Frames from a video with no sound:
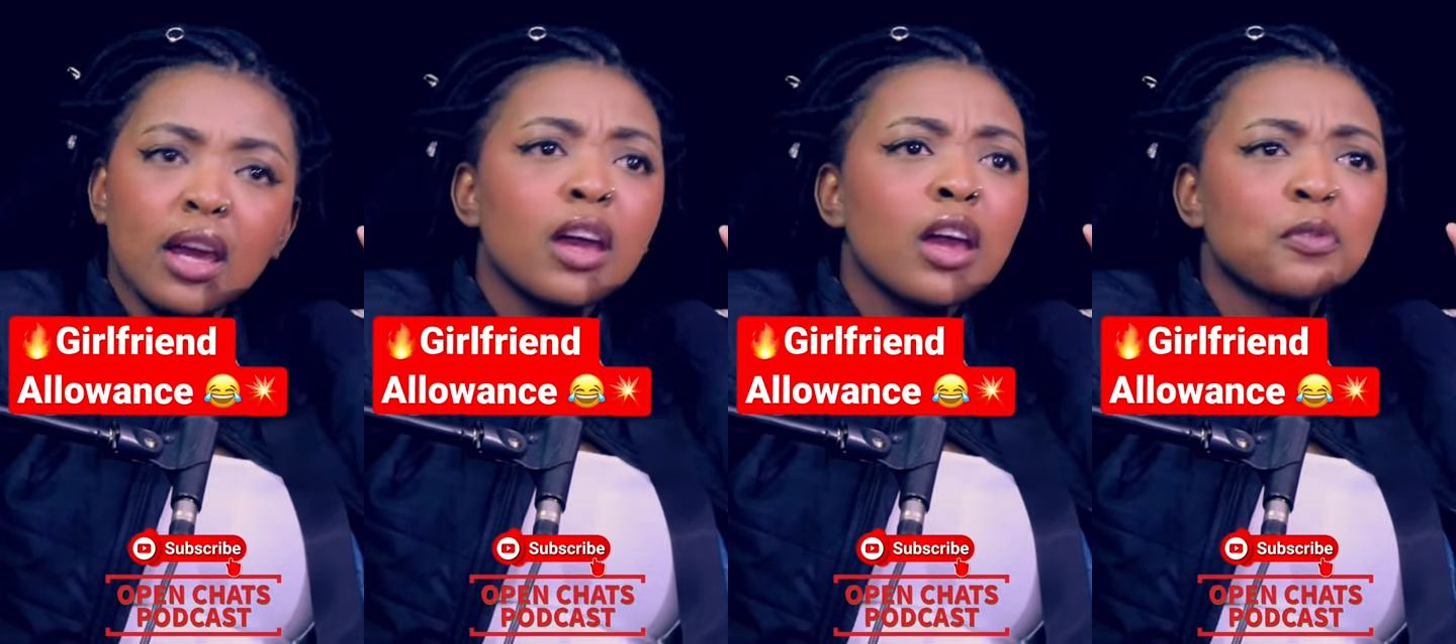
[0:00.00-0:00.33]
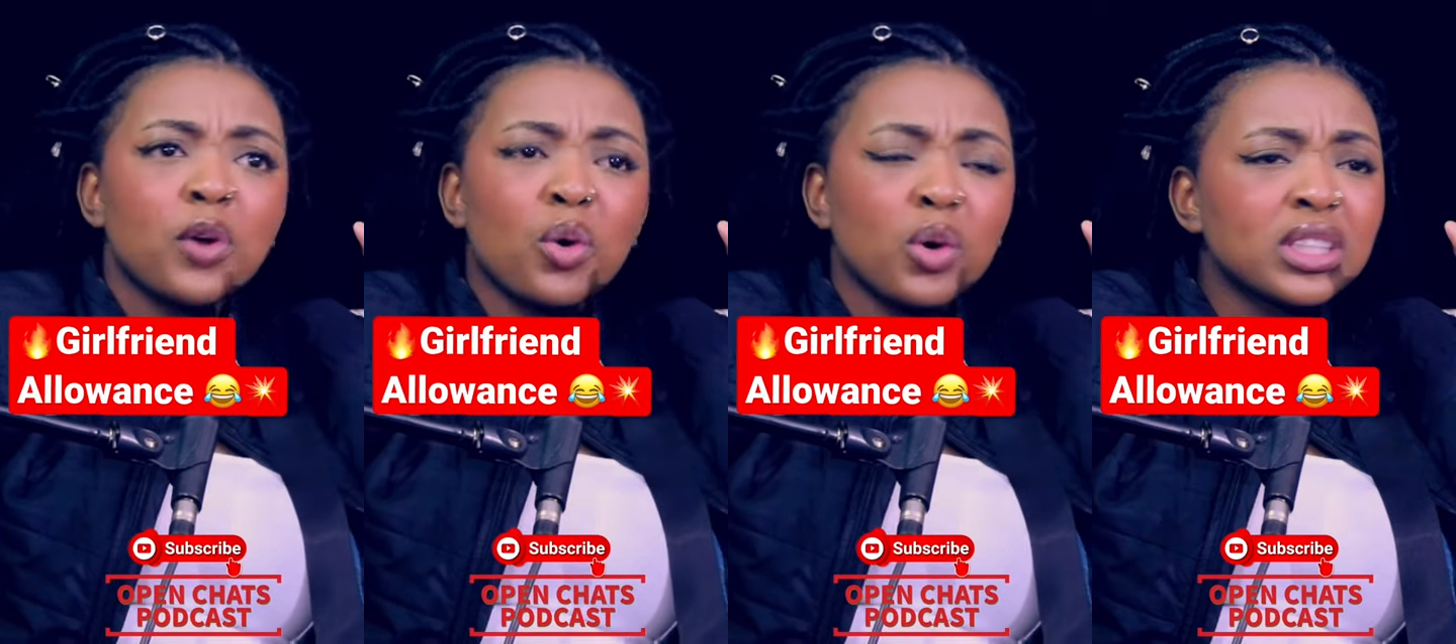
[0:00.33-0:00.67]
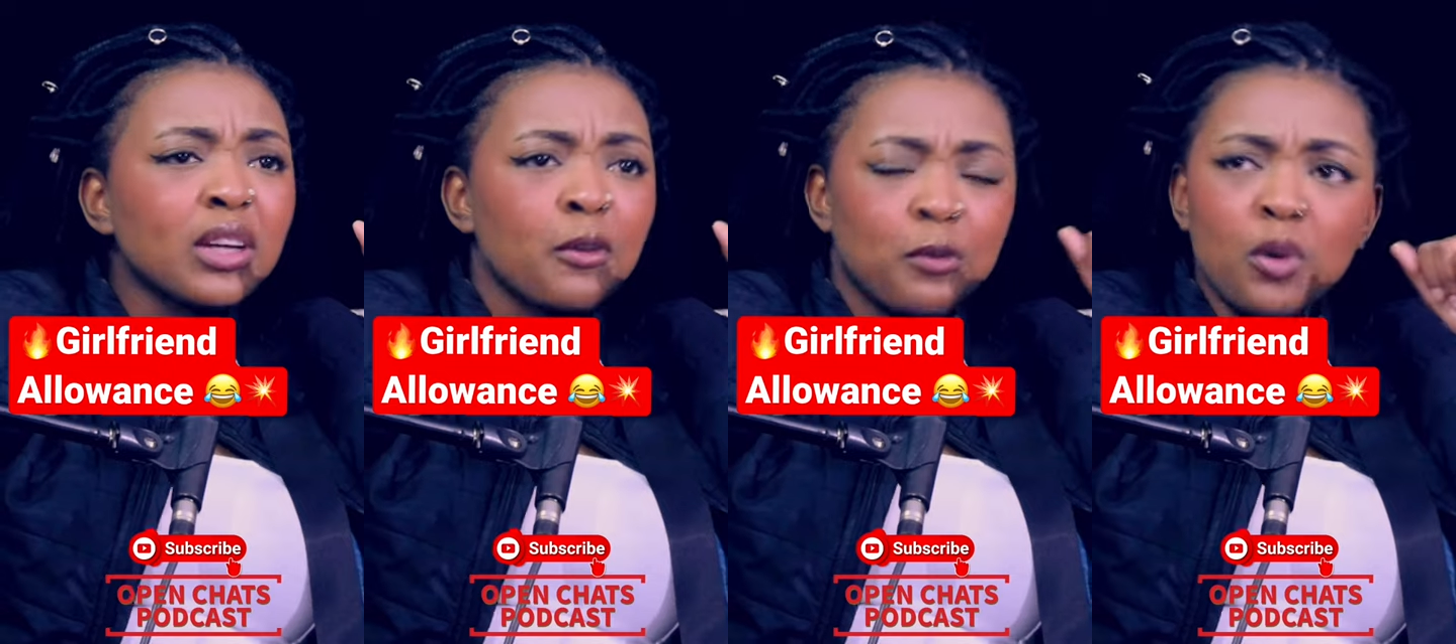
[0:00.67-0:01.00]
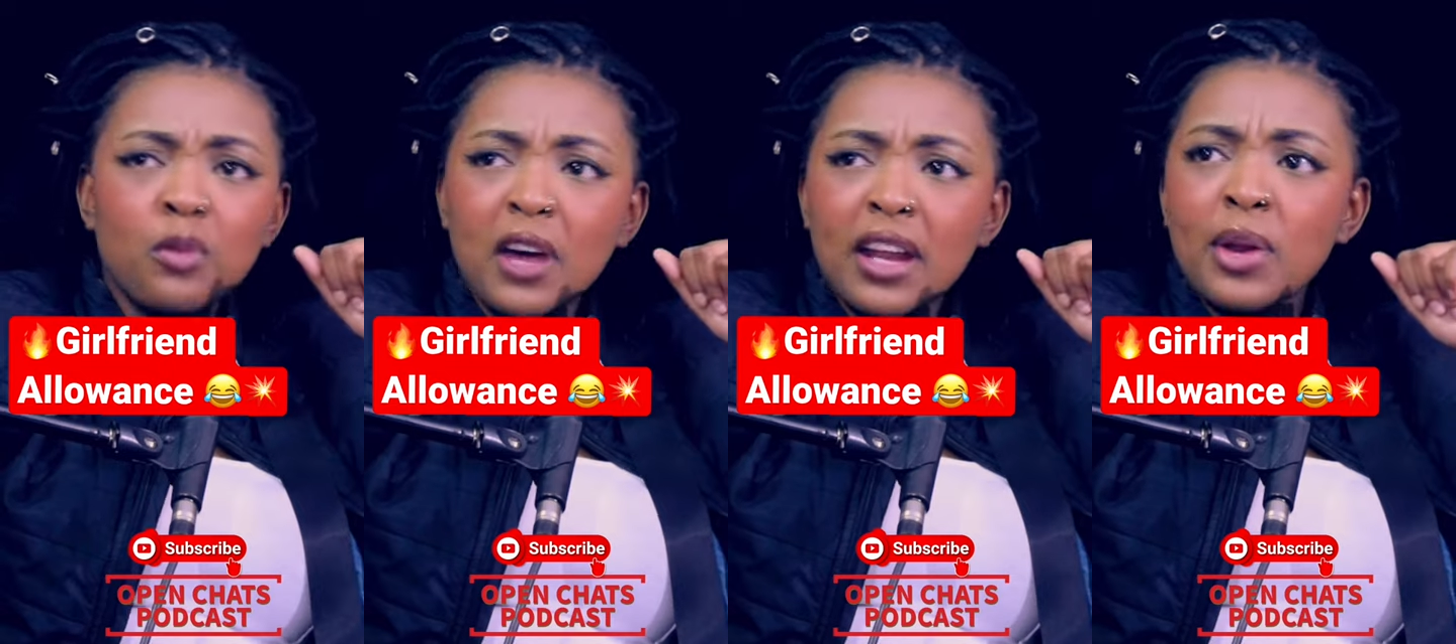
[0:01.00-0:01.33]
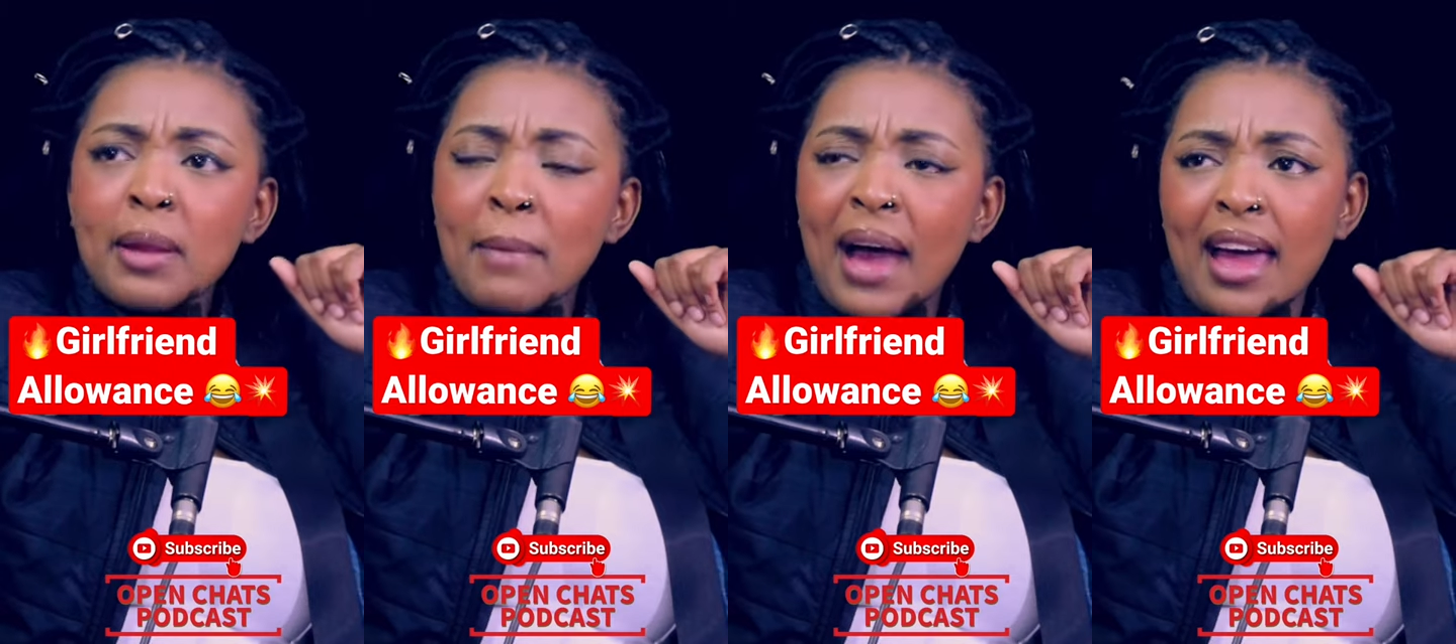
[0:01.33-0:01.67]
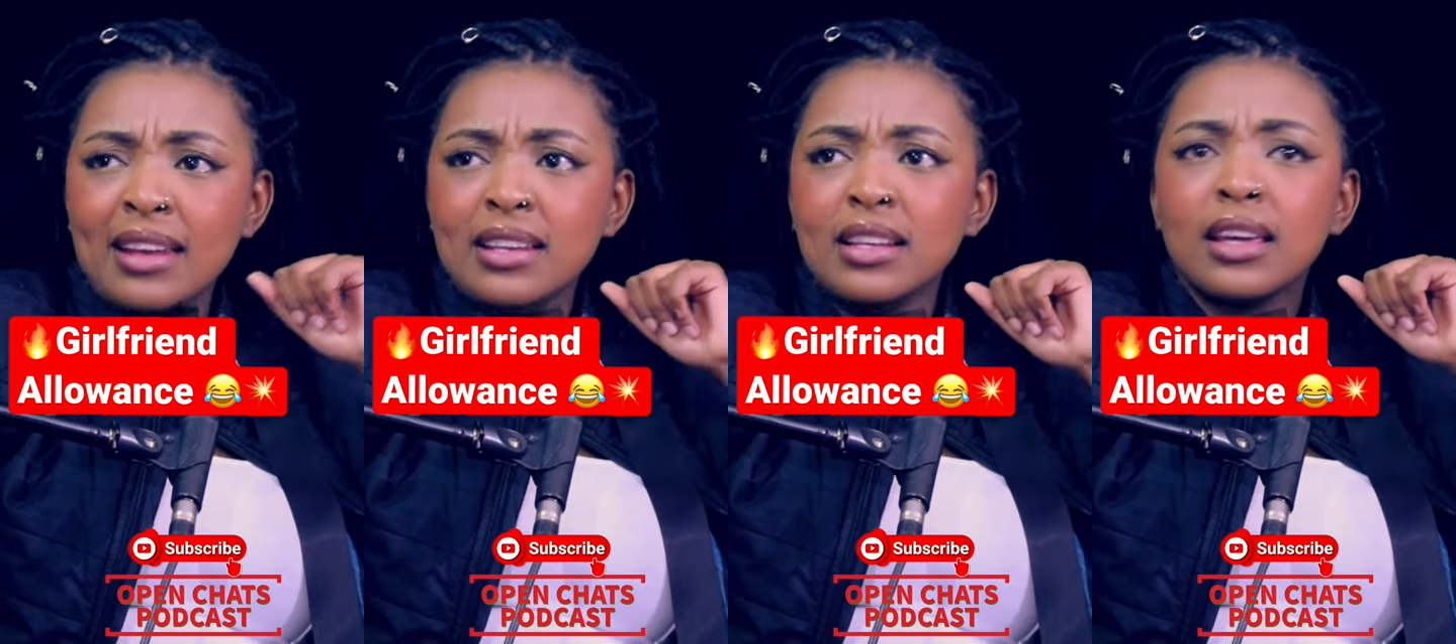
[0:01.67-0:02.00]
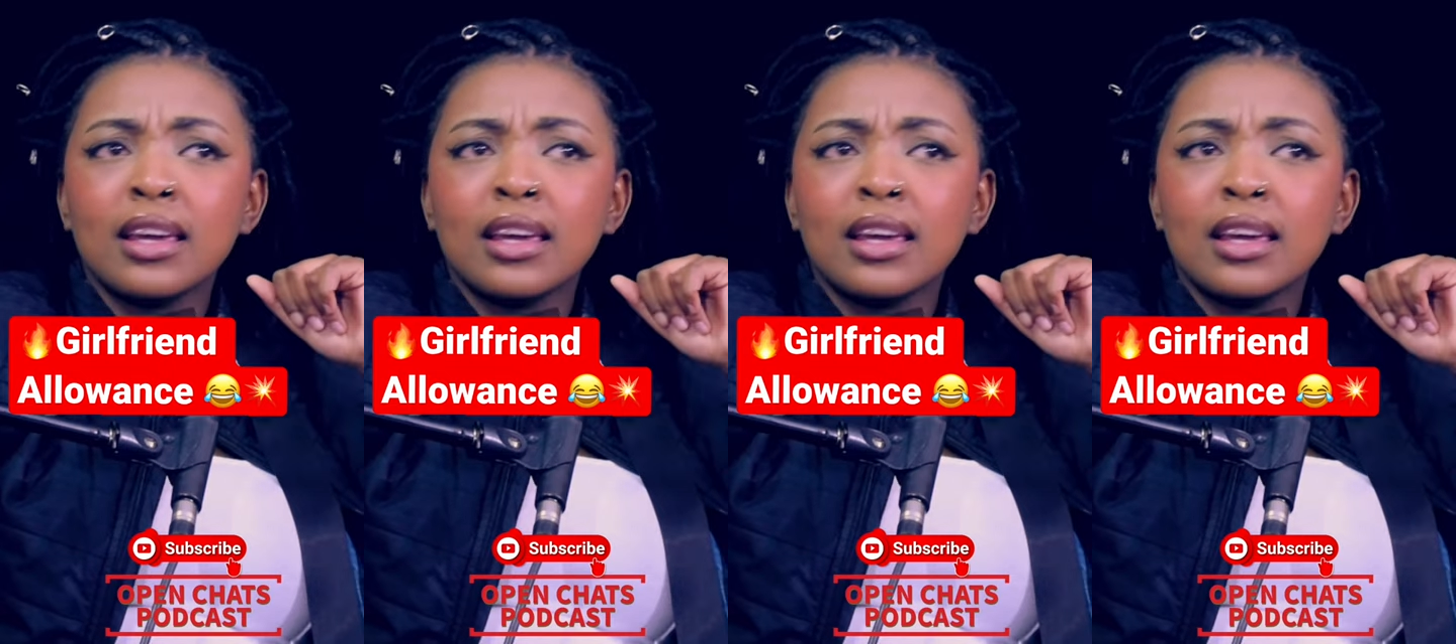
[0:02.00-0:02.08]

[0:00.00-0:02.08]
If kukuthi ngifuna umfana onemali,